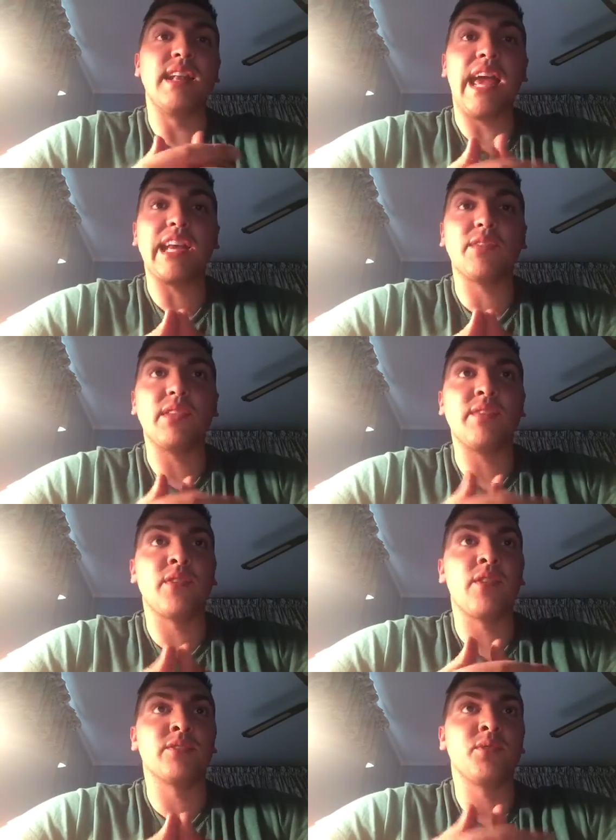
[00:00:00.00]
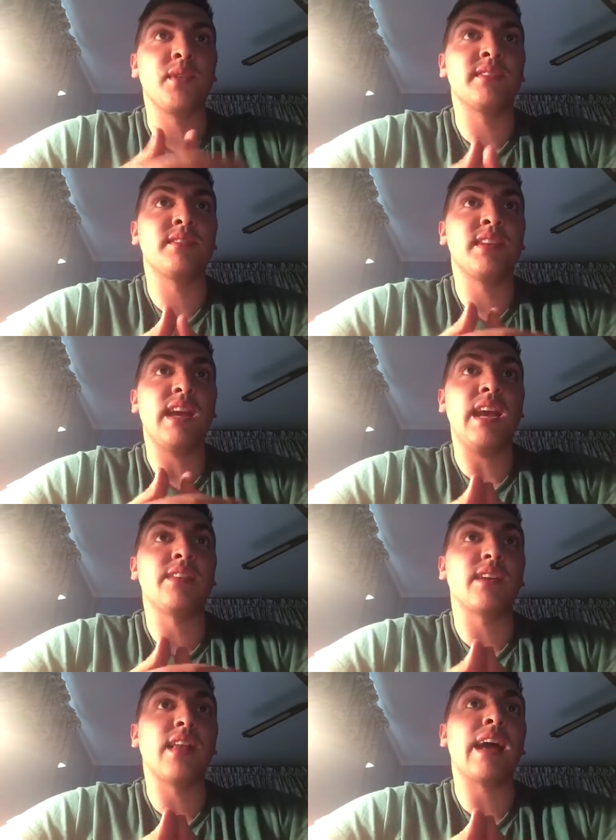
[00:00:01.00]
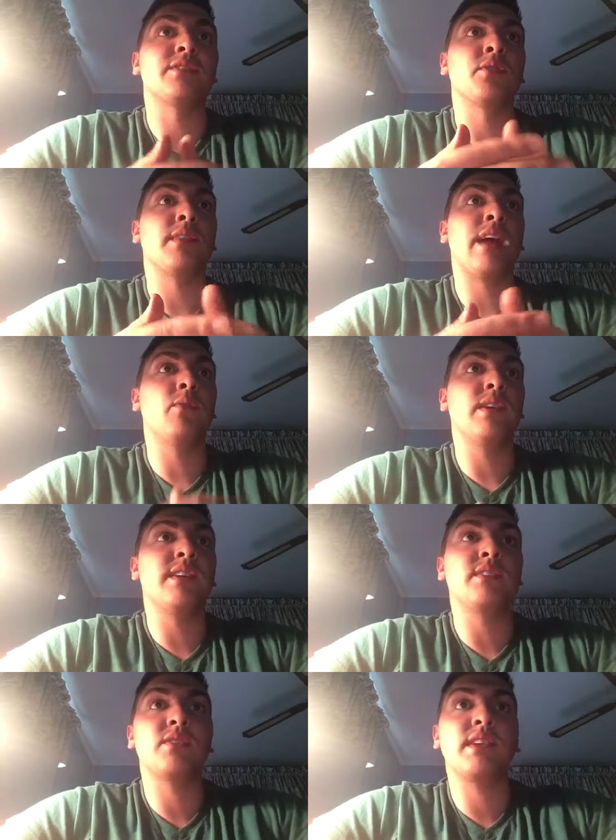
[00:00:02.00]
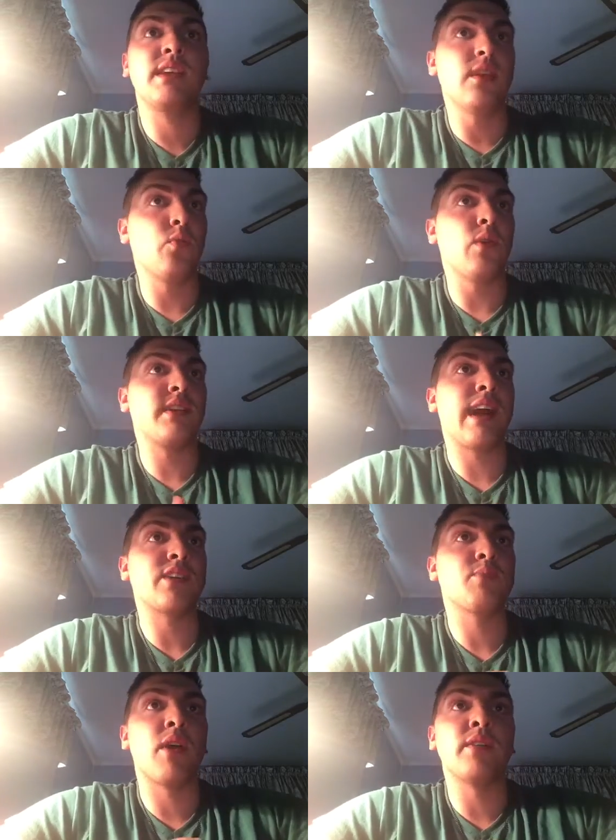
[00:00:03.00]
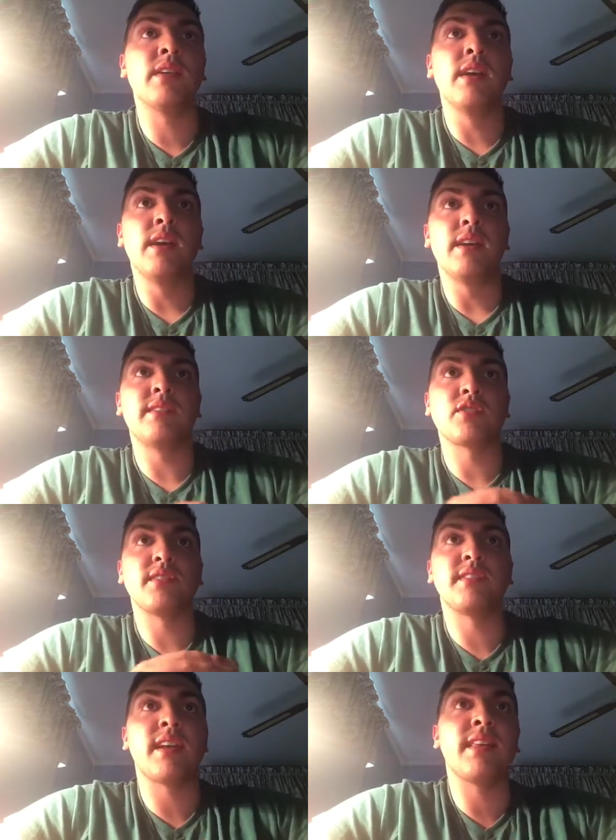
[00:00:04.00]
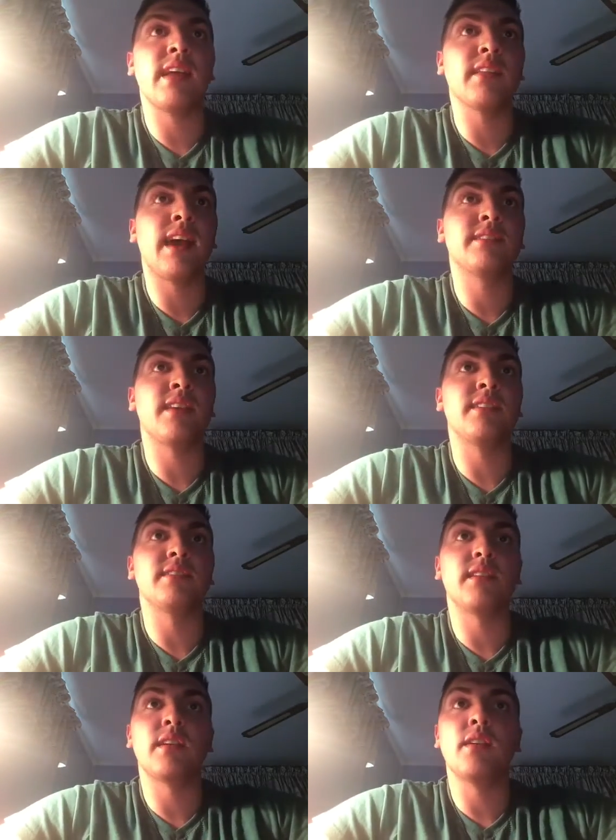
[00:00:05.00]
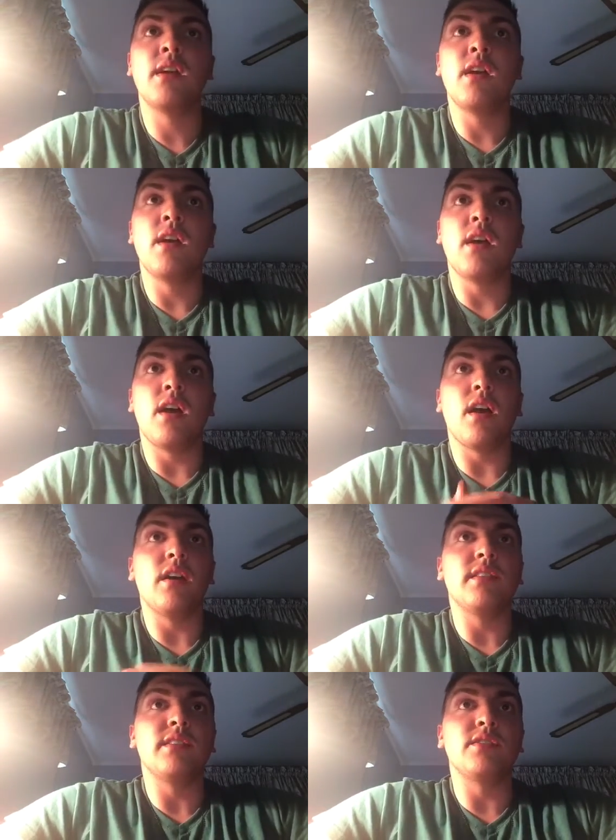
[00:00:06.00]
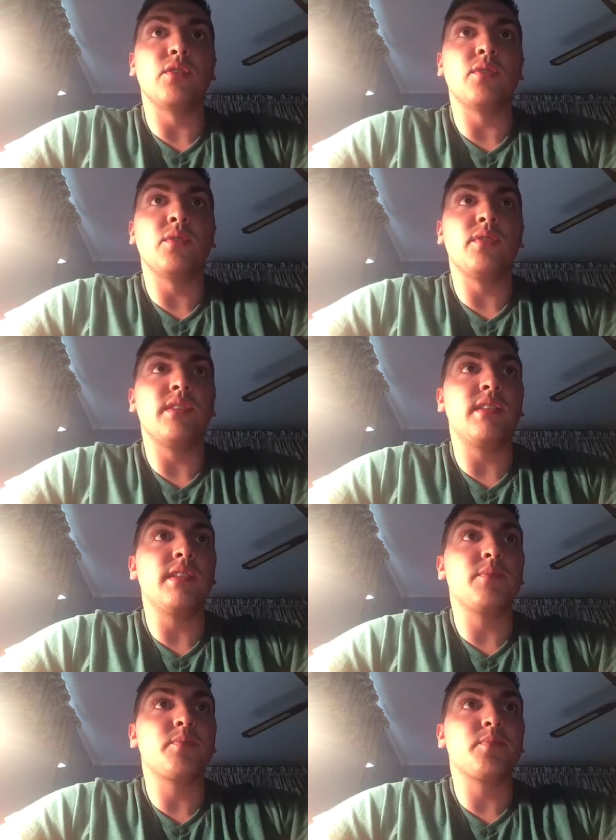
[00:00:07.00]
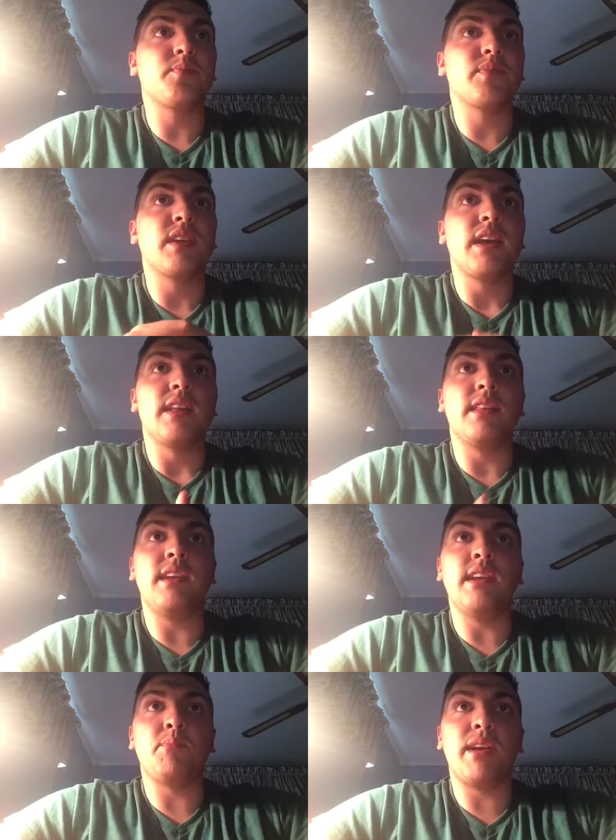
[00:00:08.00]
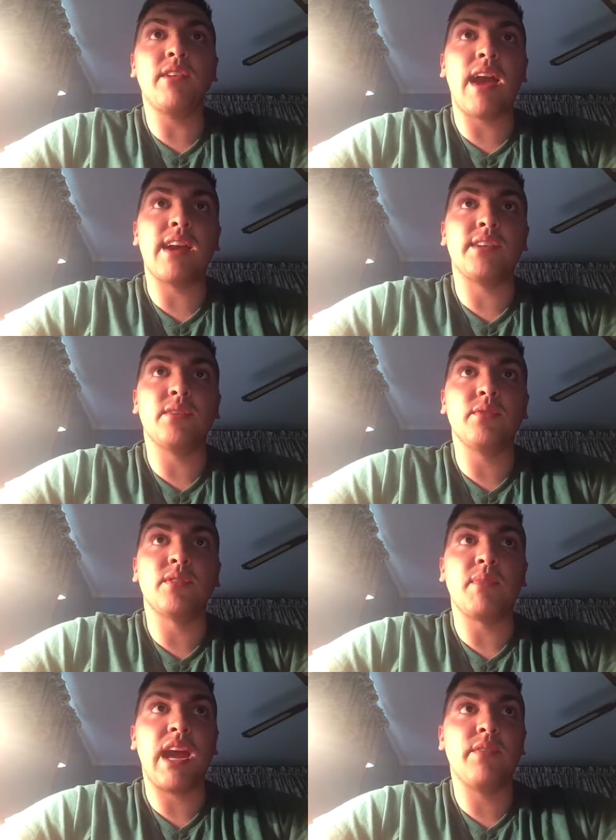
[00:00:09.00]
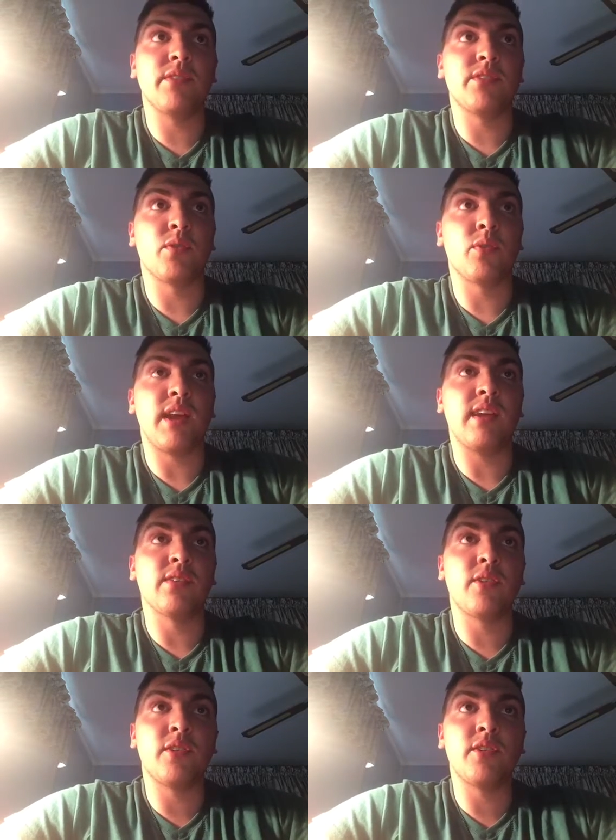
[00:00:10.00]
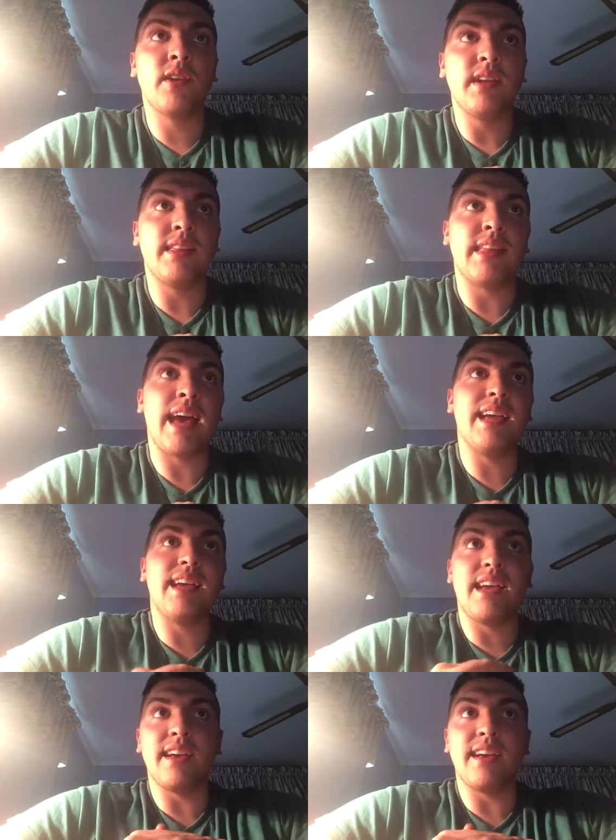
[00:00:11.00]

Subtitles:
negatively for other students in the class. So that is what Dr. Martin essentially said in that last sentence there. So the peer attitudes and behavior toward a learner that